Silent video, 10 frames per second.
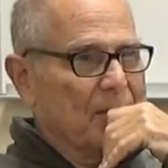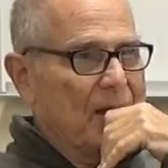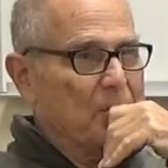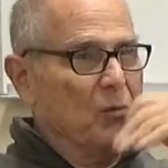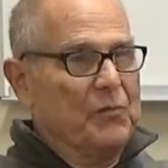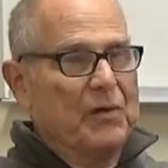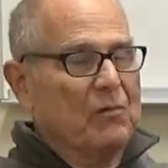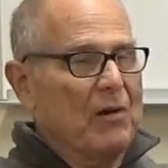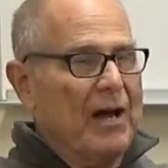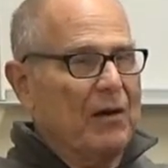and move it
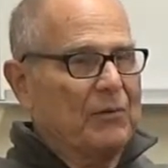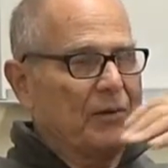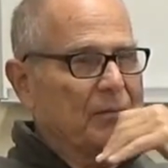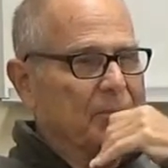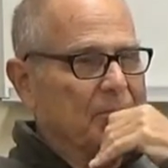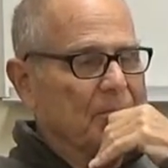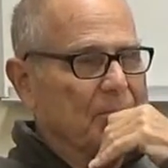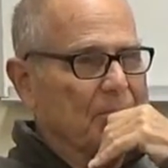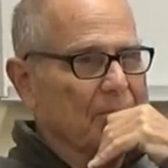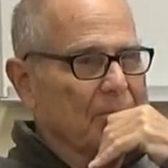around.
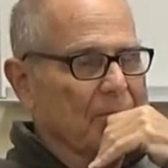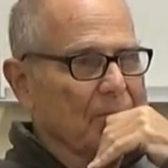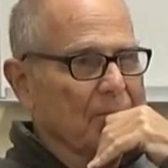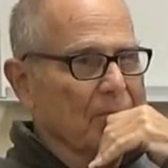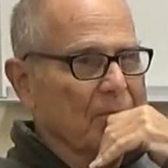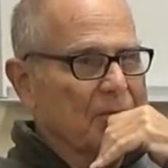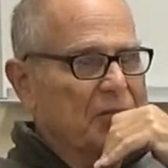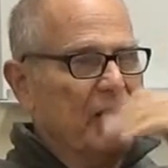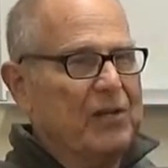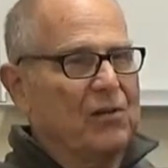
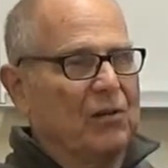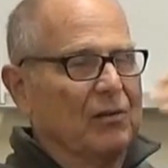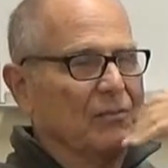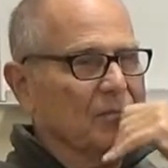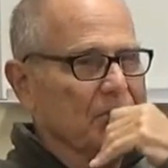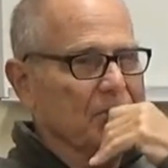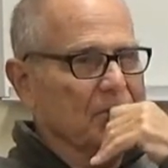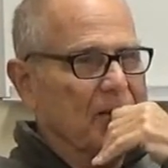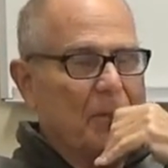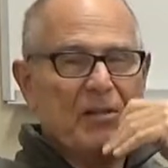Steel.
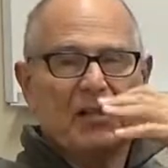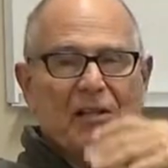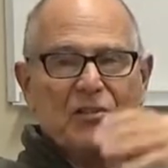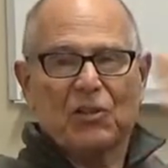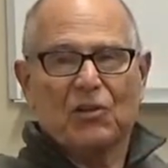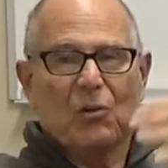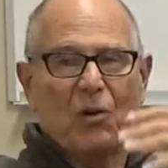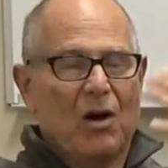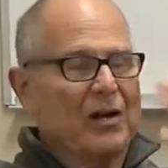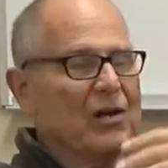I mean, the list can go
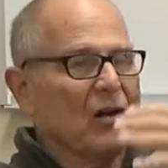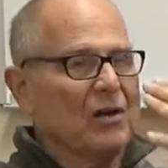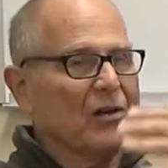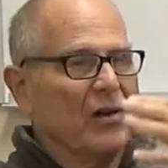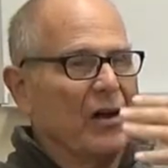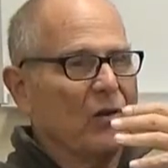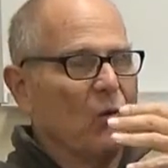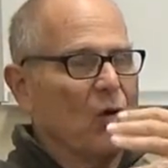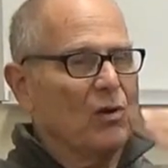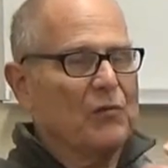on and on and on.
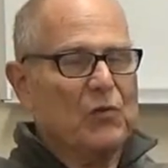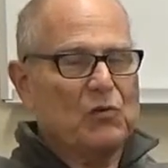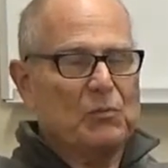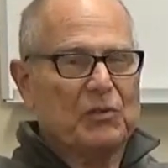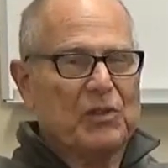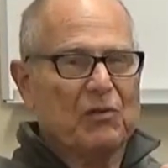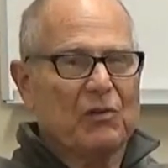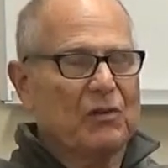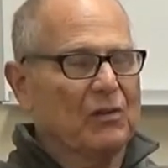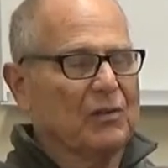All of those
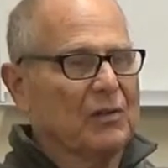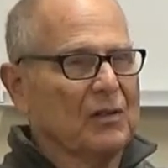material